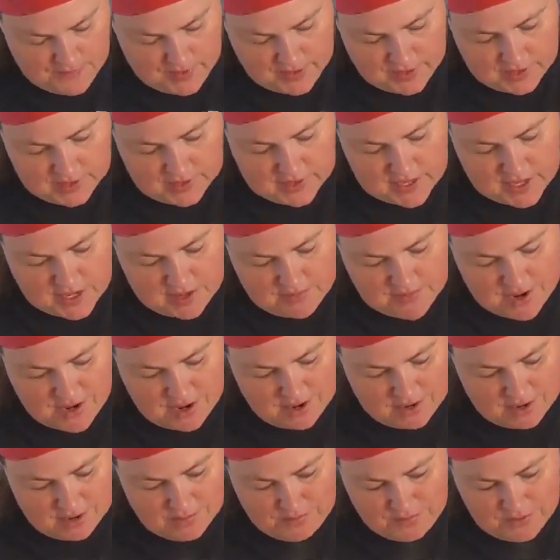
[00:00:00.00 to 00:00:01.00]
Like I said, I'm
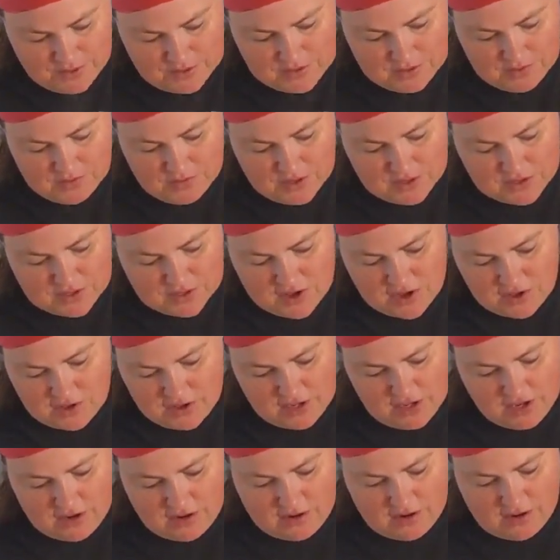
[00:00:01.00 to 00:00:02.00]
not going to put too much salt
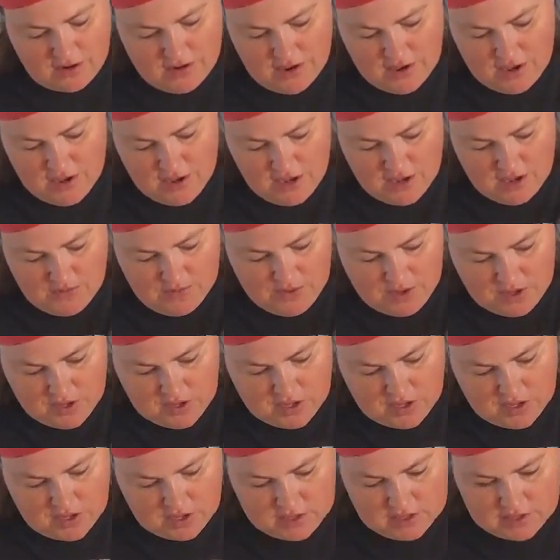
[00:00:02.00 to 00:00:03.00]
in here
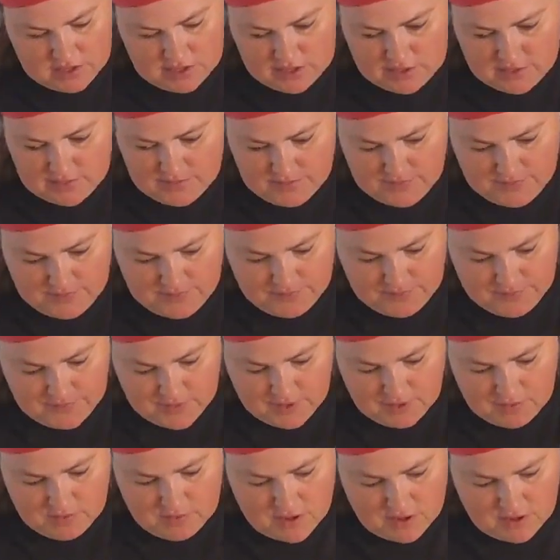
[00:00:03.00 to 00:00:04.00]
because,
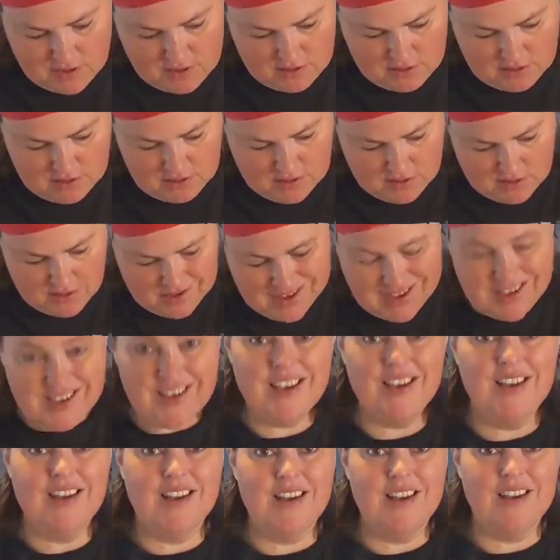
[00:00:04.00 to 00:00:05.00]
well,
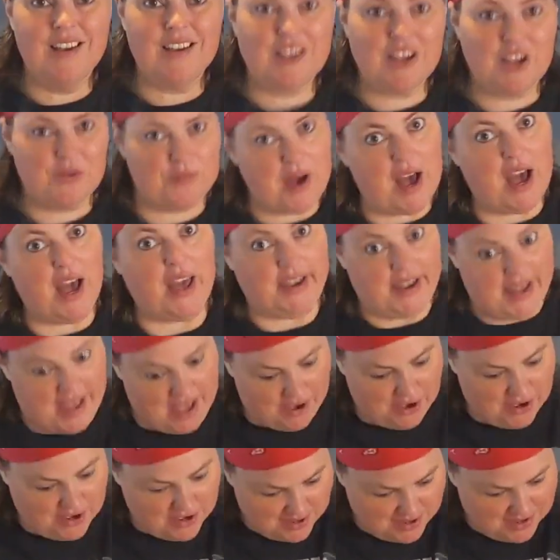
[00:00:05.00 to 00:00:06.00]
come on
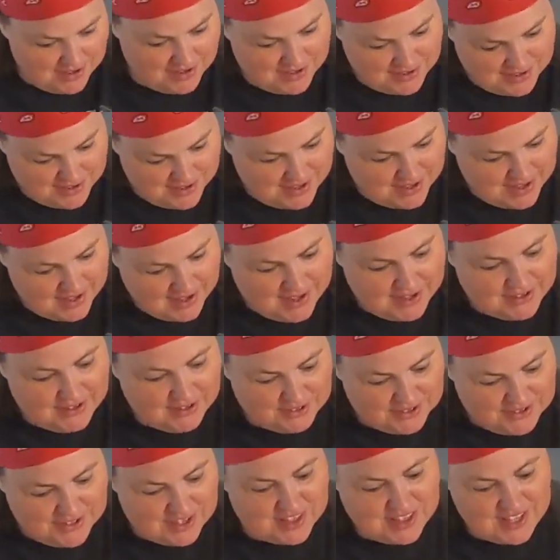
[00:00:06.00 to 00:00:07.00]
now.
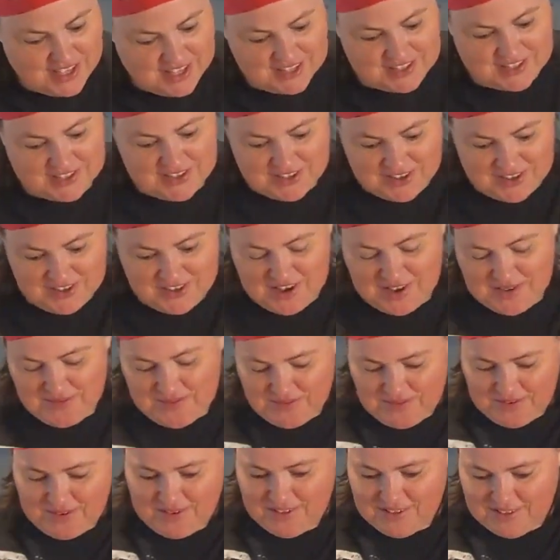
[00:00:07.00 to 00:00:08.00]
Don't you think it's good
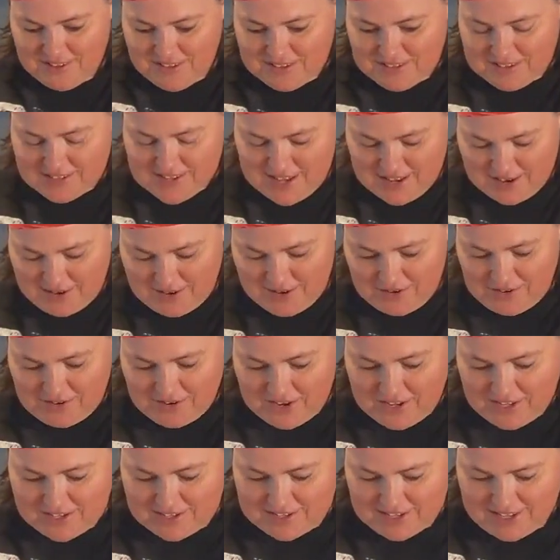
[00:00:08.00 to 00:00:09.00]
enough? Let's not go
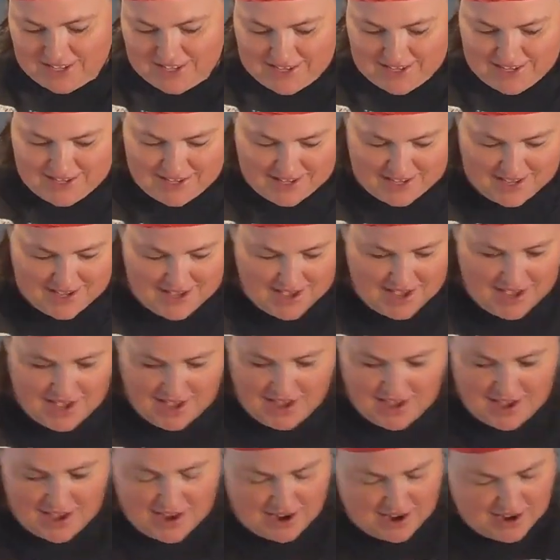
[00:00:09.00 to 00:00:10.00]
crazy.
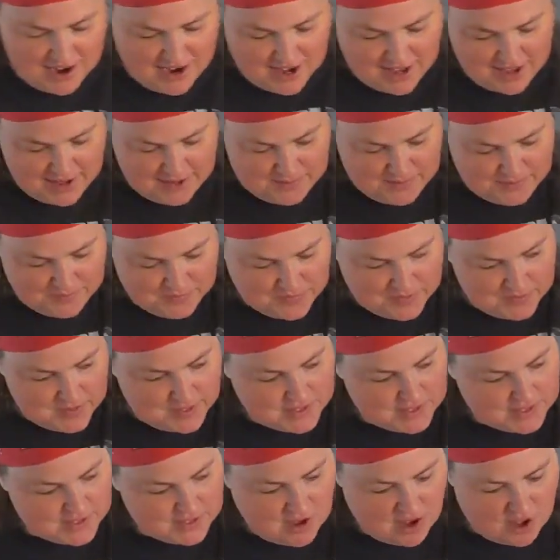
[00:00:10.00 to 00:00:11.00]
All right.
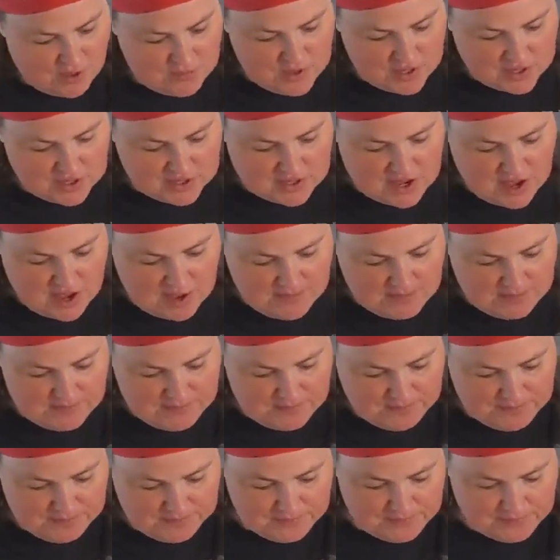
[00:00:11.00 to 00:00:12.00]
This is all mixed up.
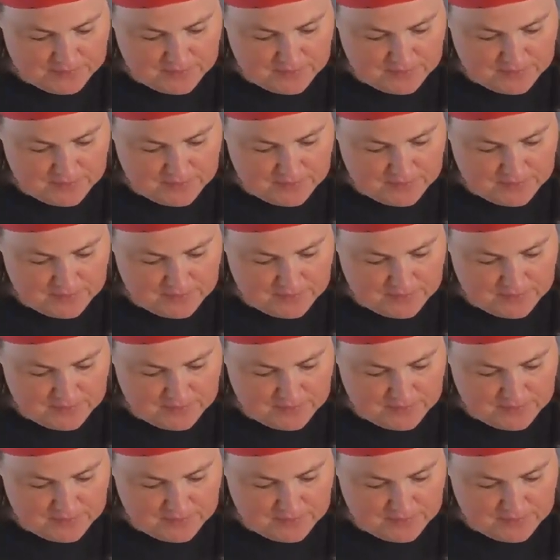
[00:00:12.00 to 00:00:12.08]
